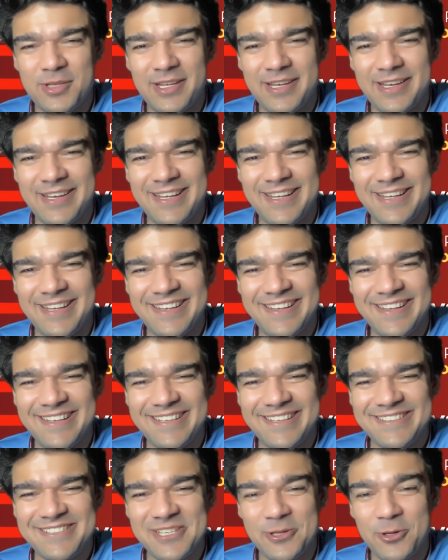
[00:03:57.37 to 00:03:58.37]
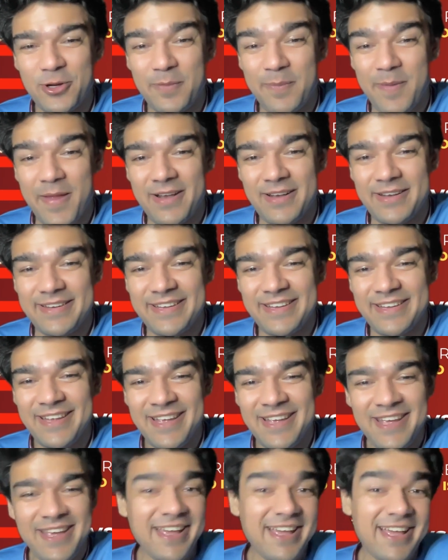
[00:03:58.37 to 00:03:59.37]
City got a penalty.
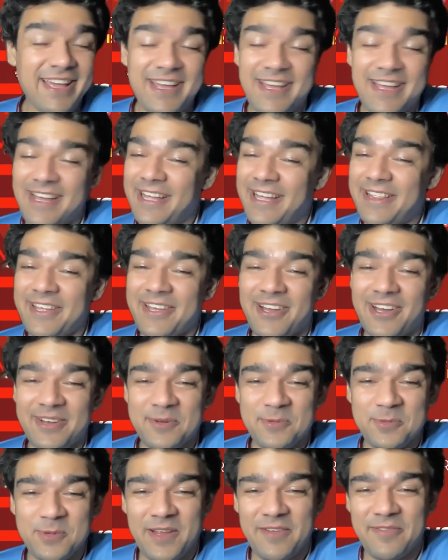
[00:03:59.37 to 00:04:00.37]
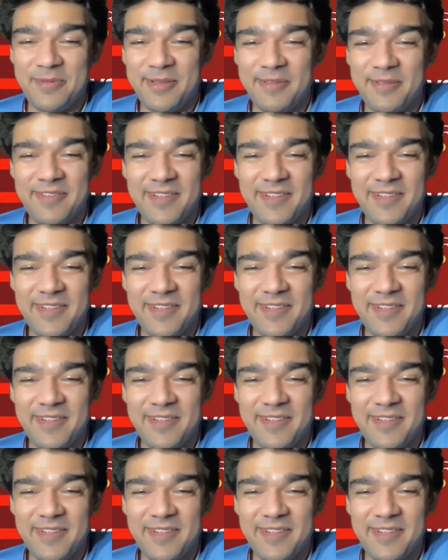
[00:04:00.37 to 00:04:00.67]
I think Haaland would have been